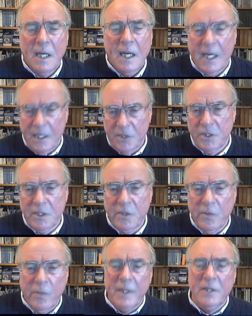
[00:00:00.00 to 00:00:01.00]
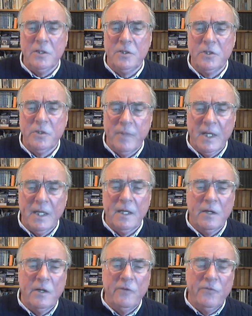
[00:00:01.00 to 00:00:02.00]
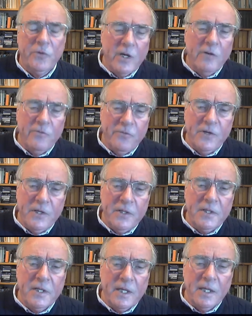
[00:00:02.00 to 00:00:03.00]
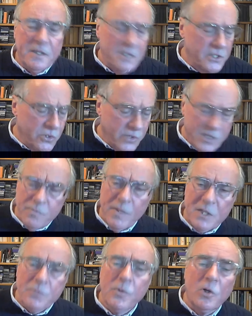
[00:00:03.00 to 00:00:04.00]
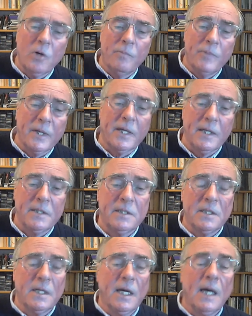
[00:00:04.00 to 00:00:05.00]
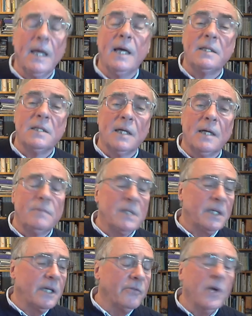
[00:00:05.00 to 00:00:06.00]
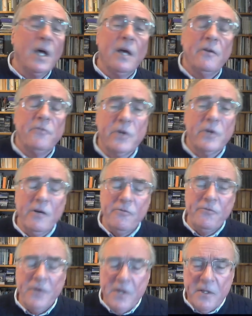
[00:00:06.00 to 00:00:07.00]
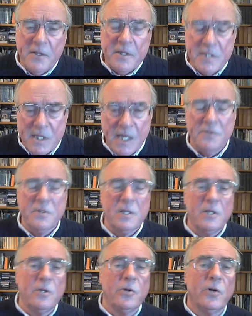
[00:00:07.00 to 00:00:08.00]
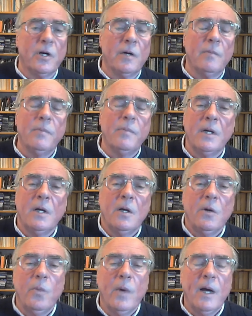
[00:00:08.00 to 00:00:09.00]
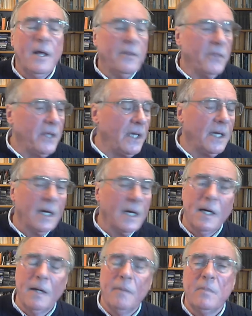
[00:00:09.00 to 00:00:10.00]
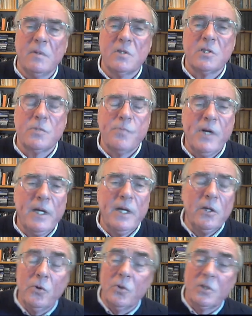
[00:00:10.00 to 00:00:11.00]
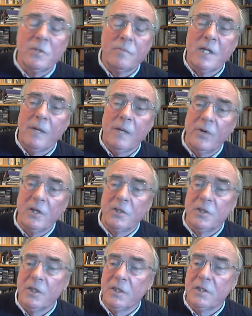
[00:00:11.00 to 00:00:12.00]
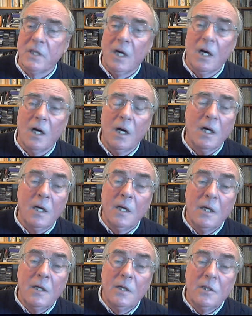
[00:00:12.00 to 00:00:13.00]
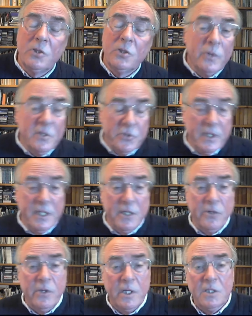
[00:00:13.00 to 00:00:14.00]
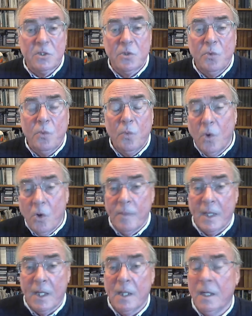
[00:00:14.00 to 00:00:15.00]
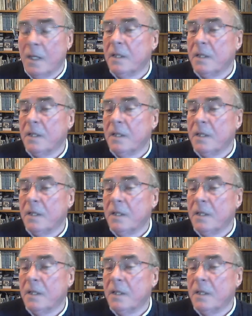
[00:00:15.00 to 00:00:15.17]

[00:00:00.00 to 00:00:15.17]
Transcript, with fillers: Actually, there were one or two places. If you go further, again, the story is much more complicated than I had time to give. If you go further south in Europe, where the um, spring and autumn temperatures are two or three degrees warmer,